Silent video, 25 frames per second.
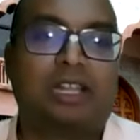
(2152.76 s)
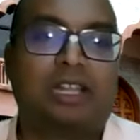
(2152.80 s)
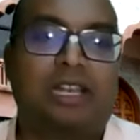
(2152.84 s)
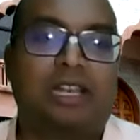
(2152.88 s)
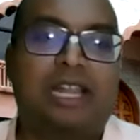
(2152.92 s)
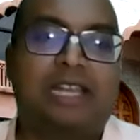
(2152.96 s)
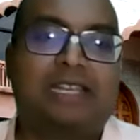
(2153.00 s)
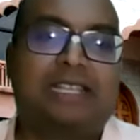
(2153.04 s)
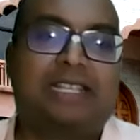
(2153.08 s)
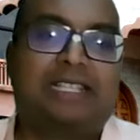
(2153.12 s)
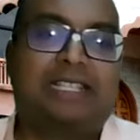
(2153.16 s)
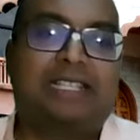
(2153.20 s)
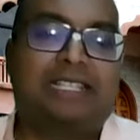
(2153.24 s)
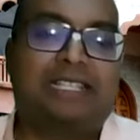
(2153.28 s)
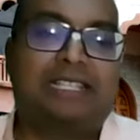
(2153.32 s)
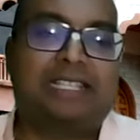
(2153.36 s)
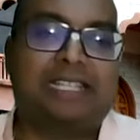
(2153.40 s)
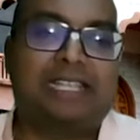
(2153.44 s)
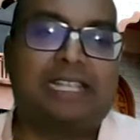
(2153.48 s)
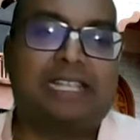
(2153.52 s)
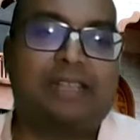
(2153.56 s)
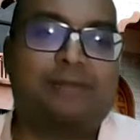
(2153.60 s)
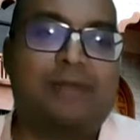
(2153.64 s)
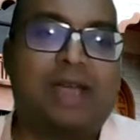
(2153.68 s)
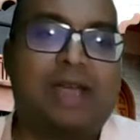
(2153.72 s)
let
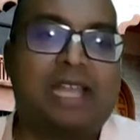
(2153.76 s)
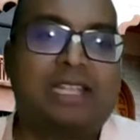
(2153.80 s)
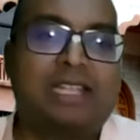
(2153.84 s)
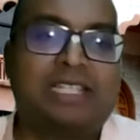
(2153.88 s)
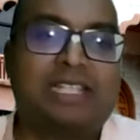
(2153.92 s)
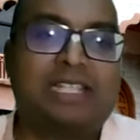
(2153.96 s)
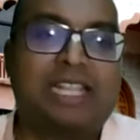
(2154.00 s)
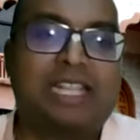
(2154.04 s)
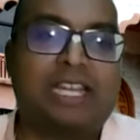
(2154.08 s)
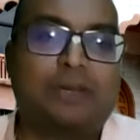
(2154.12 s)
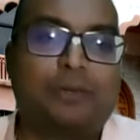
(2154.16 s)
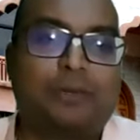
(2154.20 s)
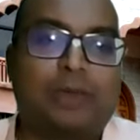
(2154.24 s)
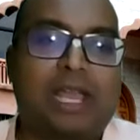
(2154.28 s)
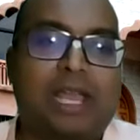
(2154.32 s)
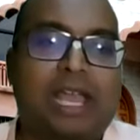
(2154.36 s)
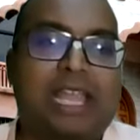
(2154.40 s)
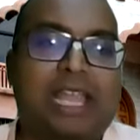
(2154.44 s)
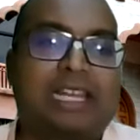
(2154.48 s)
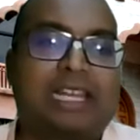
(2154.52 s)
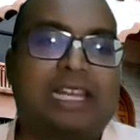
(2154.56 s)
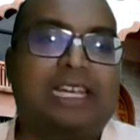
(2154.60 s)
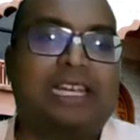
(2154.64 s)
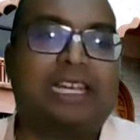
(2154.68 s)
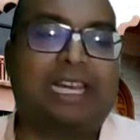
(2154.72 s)
us imagine that we
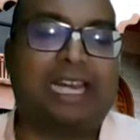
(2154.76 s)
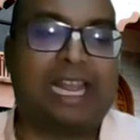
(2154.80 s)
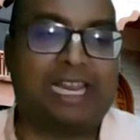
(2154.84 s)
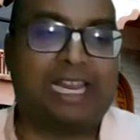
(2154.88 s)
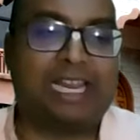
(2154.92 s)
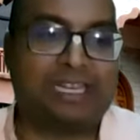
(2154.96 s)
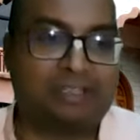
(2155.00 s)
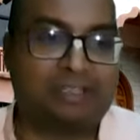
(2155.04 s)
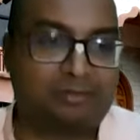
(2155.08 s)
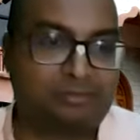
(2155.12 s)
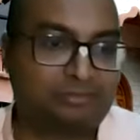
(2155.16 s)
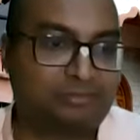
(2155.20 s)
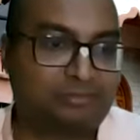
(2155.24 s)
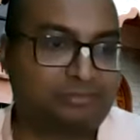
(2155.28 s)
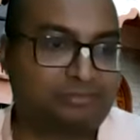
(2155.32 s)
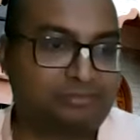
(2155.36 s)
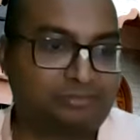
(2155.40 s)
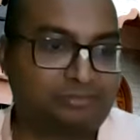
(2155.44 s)
are in a train.